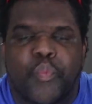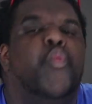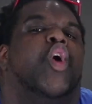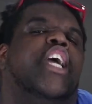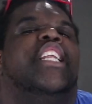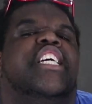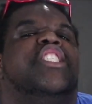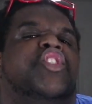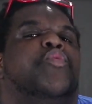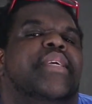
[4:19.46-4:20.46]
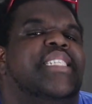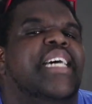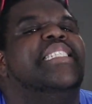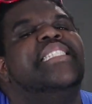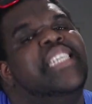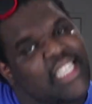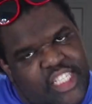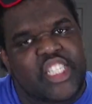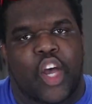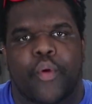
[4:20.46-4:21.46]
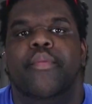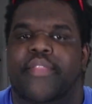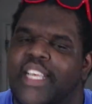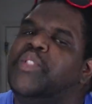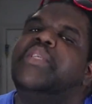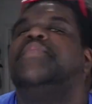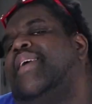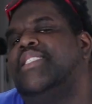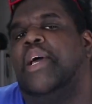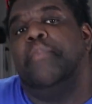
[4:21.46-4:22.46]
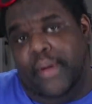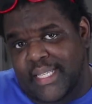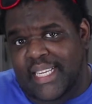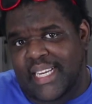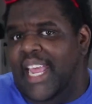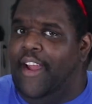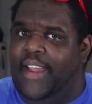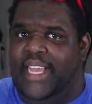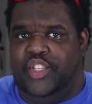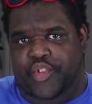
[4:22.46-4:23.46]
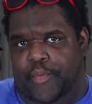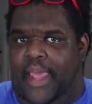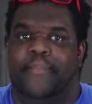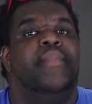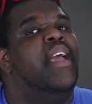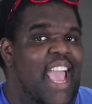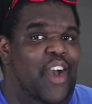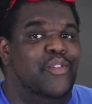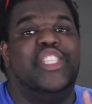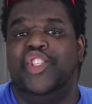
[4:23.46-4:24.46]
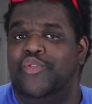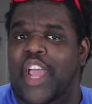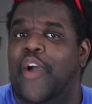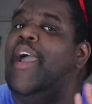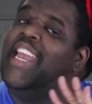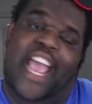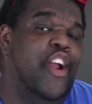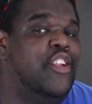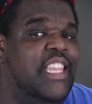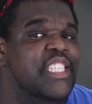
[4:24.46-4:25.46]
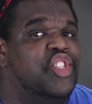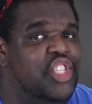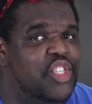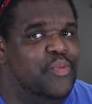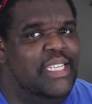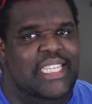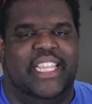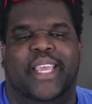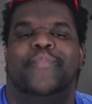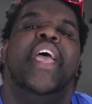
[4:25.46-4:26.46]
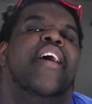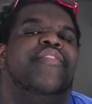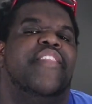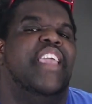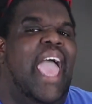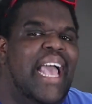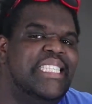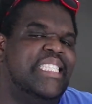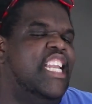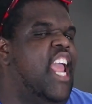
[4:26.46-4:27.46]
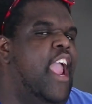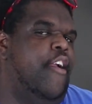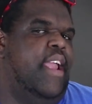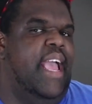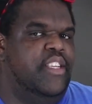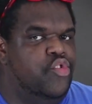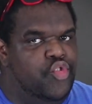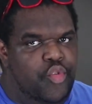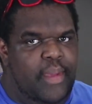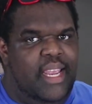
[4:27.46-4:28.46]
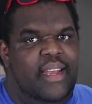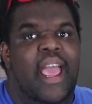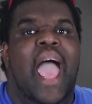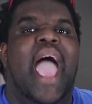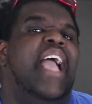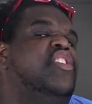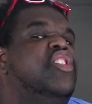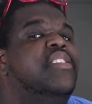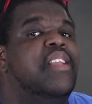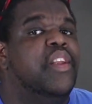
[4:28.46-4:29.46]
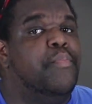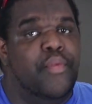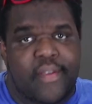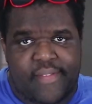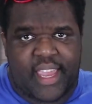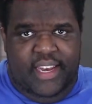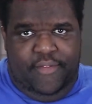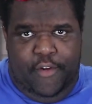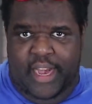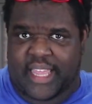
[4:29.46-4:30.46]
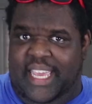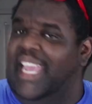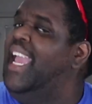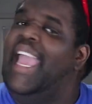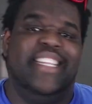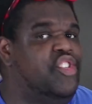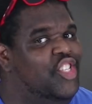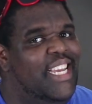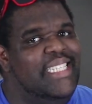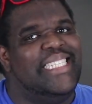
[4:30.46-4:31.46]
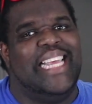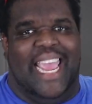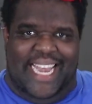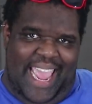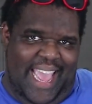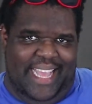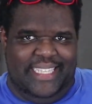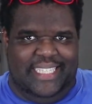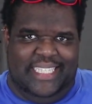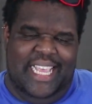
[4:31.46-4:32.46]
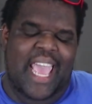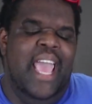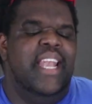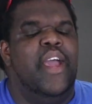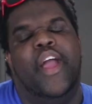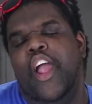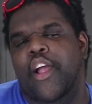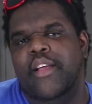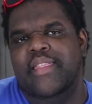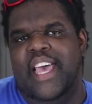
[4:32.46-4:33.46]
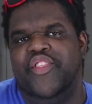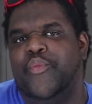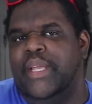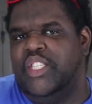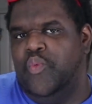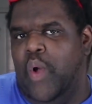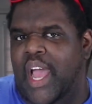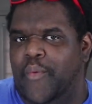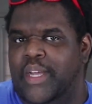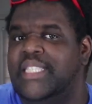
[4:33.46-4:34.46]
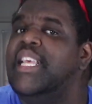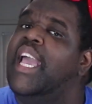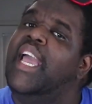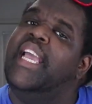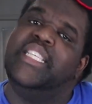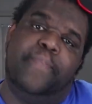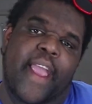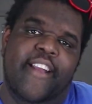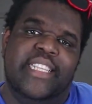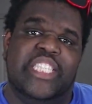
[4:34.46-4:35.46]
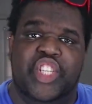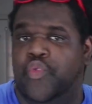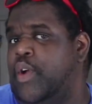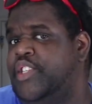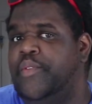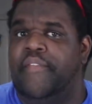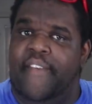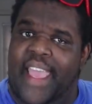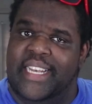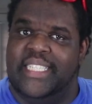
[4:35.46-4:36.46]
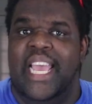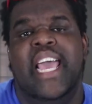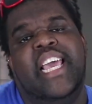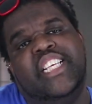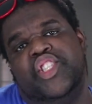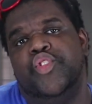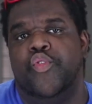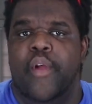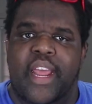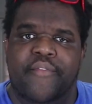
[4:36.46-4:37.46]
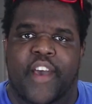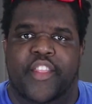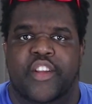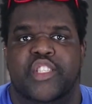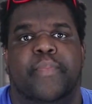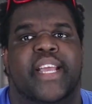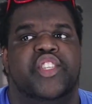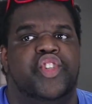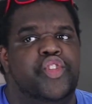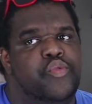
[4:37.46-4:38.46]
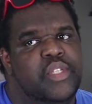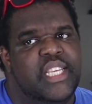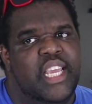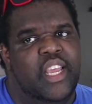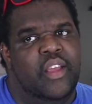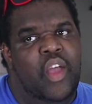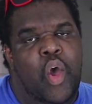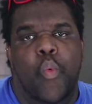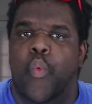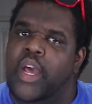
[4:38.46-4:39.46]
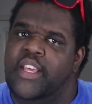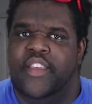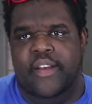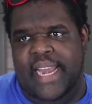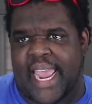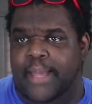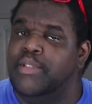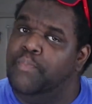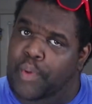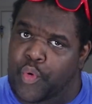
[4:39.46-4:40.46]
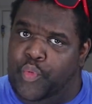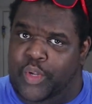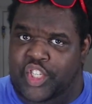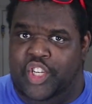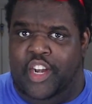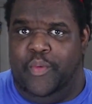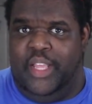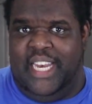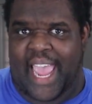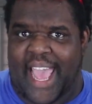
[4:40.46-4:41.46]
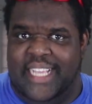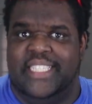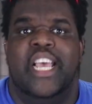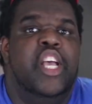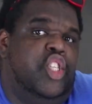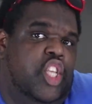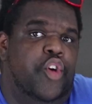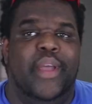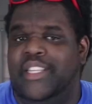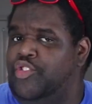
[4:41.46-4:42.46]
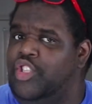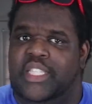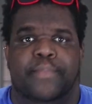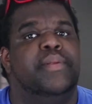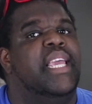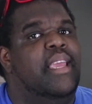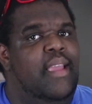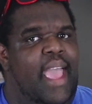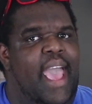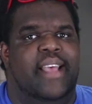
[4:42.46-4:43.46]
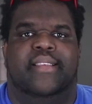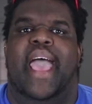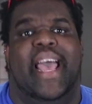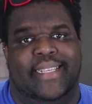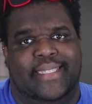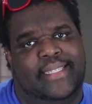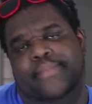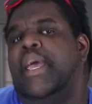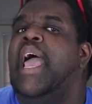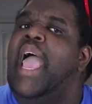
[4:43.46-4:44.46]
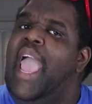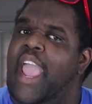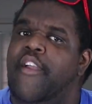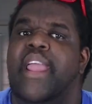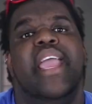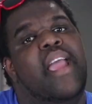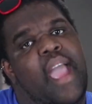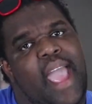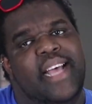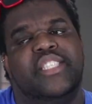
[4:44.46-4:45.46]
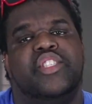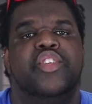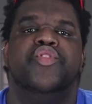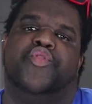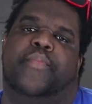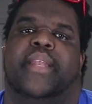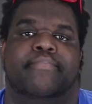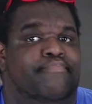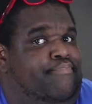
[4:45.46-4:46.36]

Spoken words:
we're gonna assume it does. So this one's based on President Harry S. Truman. Now, did you know, and I heard this just recently, that the S in Harry S. Truman actually is not abbreviated for anything. It's just an S. Now, I heard that the reason why was his parents didn't want to offend his 2 grandfathers by choosing one of their names, both which started with an S. So it's just simply S. Harry S. Truman.